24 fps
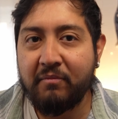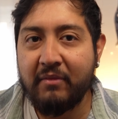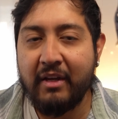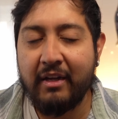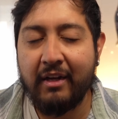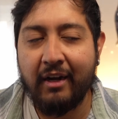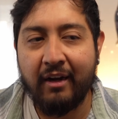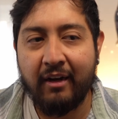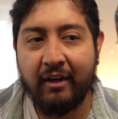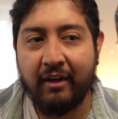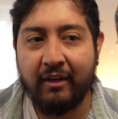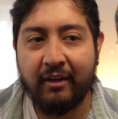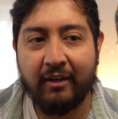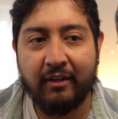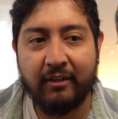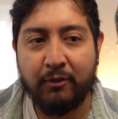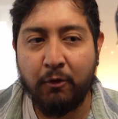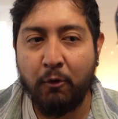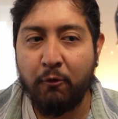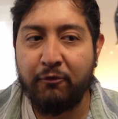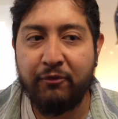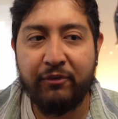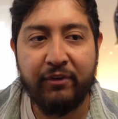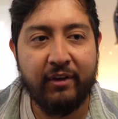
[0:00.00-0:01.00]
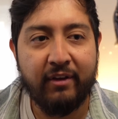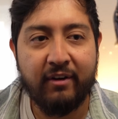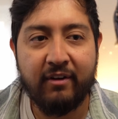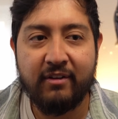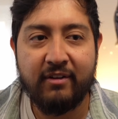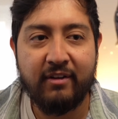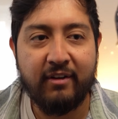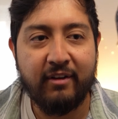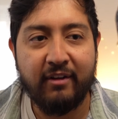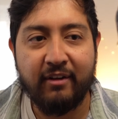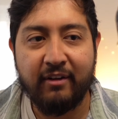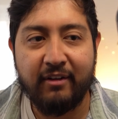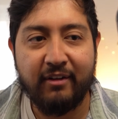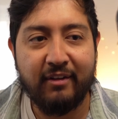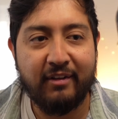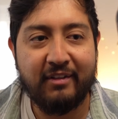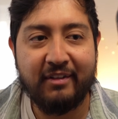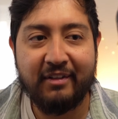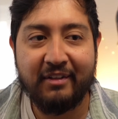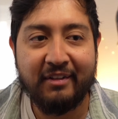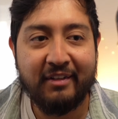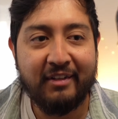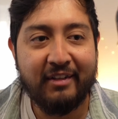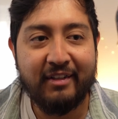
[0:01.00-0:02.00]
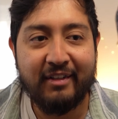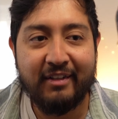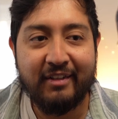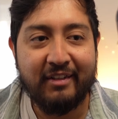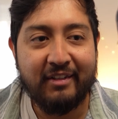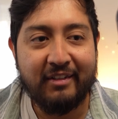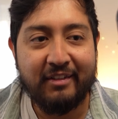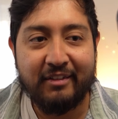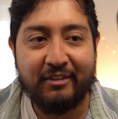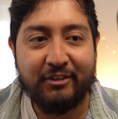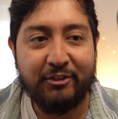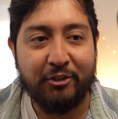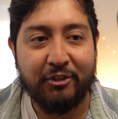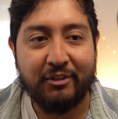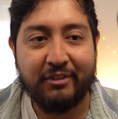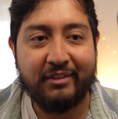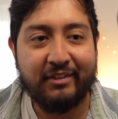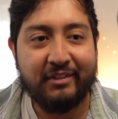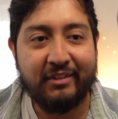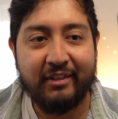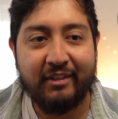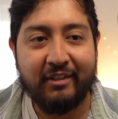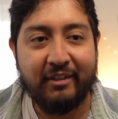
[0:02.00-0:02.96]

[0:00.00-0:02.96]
no fear, just